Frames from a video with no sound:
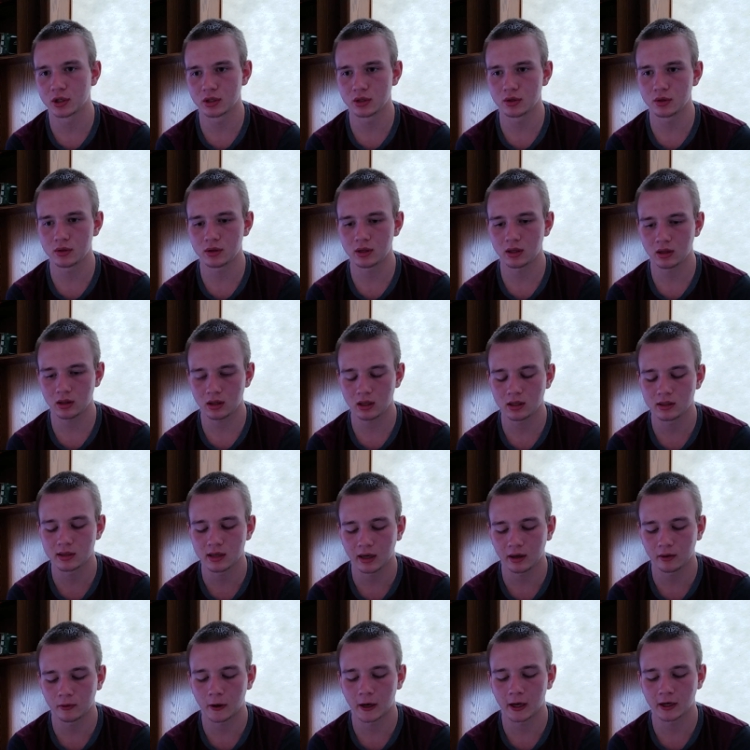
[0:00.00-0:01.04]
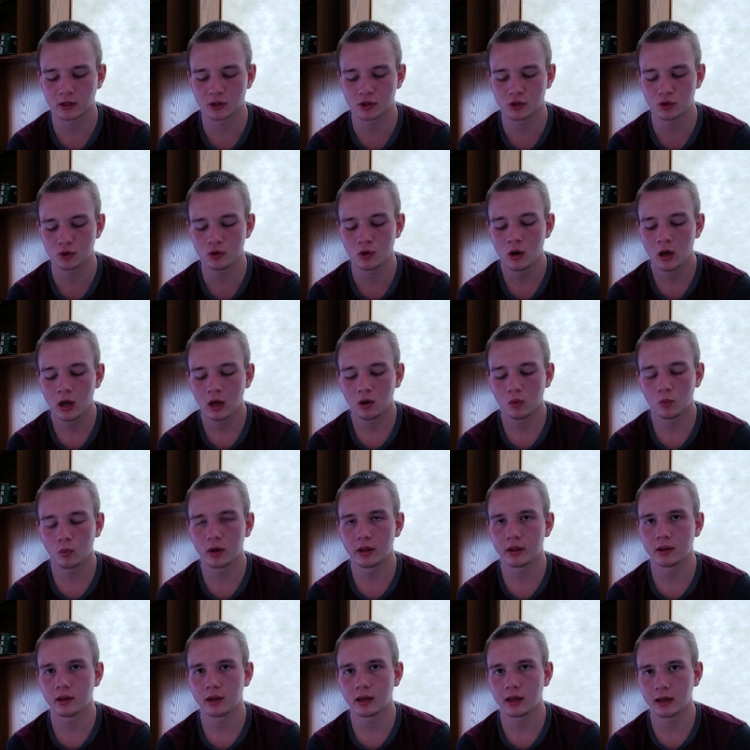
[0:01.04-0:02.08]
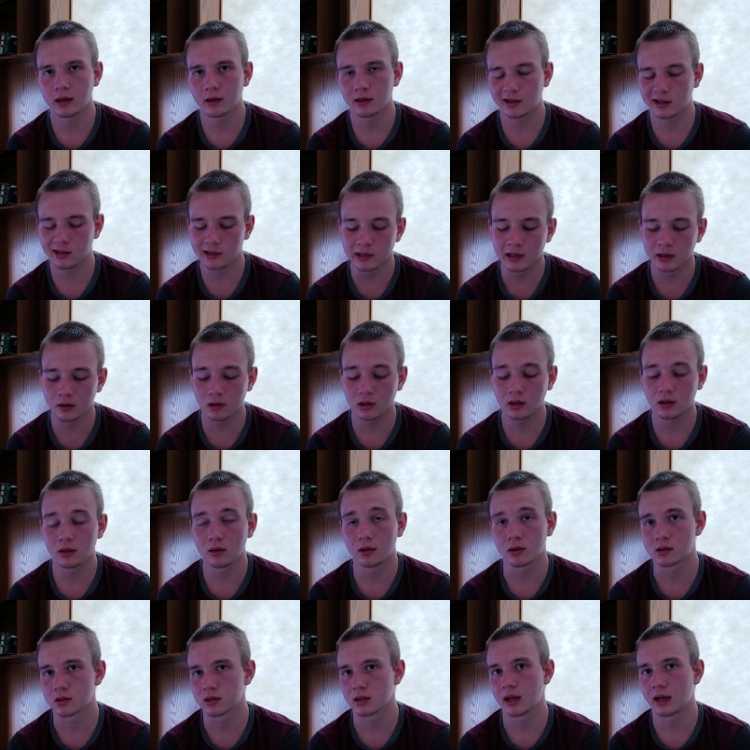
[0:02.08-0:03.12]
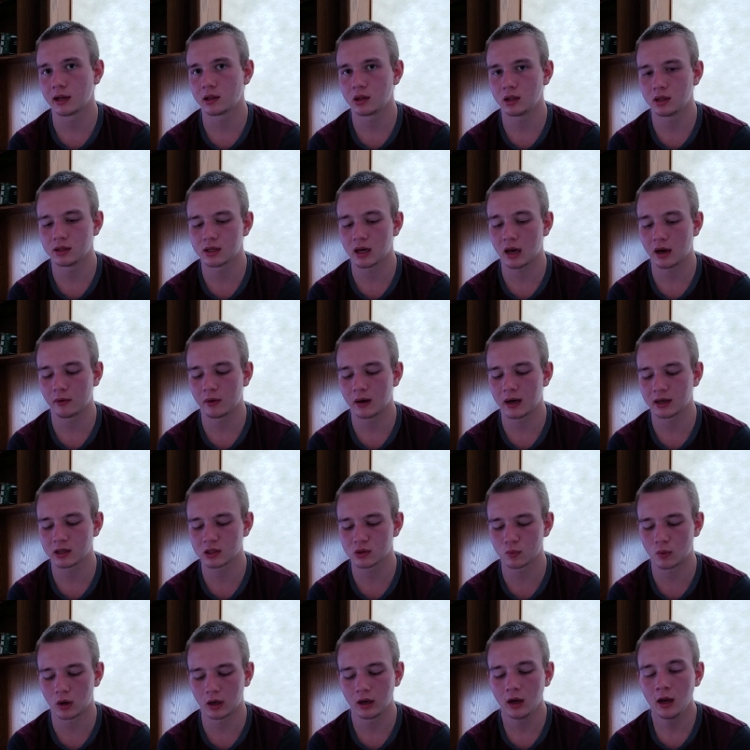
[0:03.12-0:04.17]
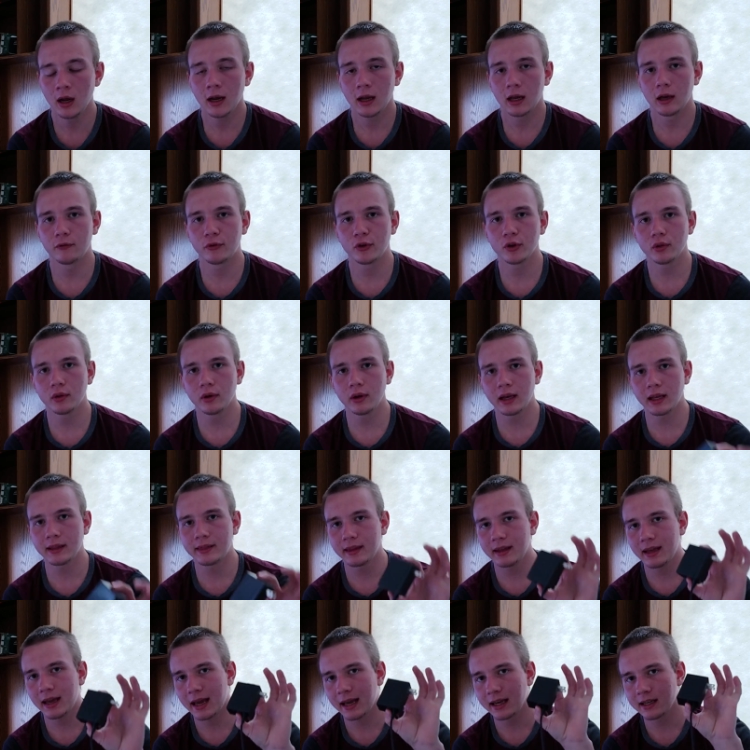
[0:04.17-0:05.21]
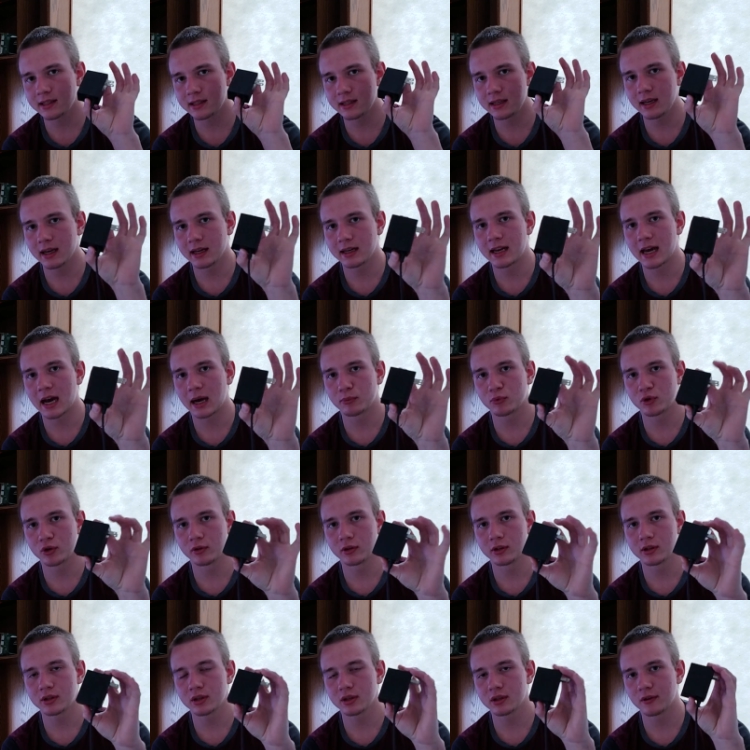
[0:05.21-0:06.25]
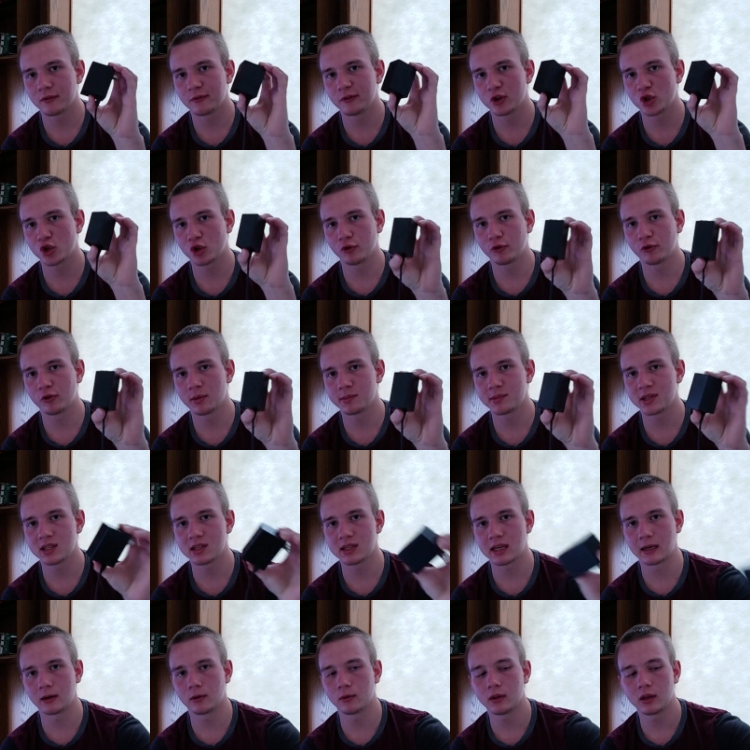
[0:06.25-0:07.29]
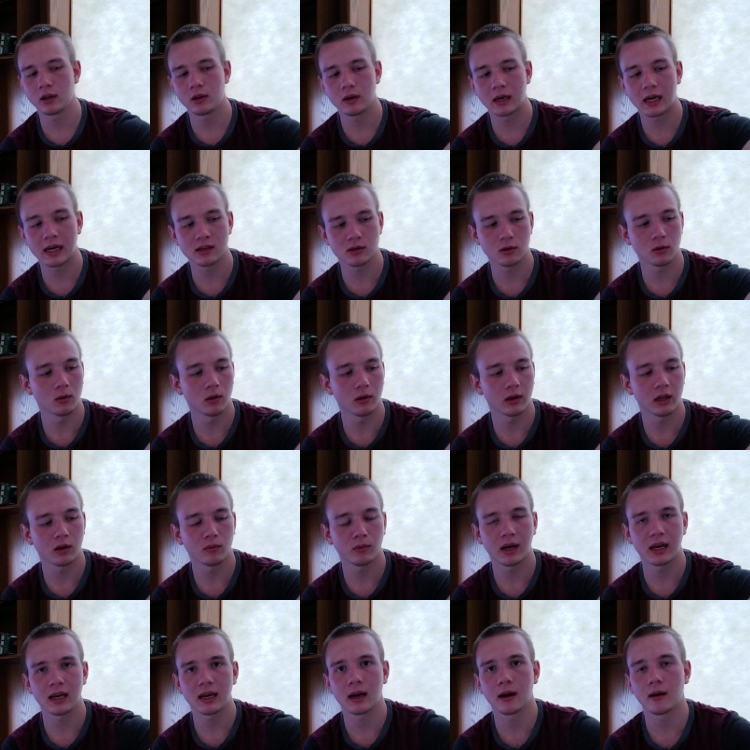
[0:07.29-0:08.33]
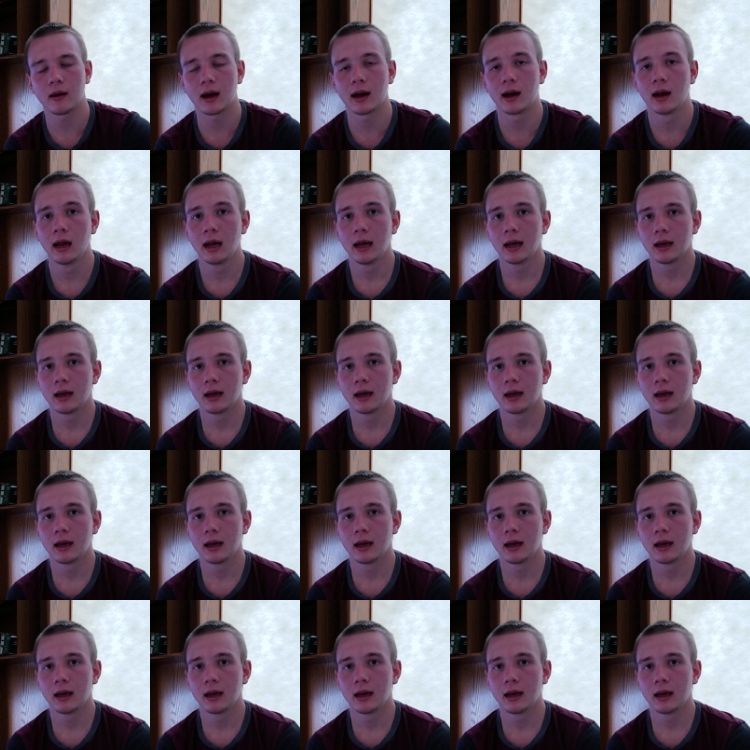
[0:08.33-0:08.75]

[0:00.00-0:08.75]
is using the Tegra X two when it clearly looks like the Tegra X one? If you look at the A C adapter, and this is official from Nintendo that you guys are looking right now at,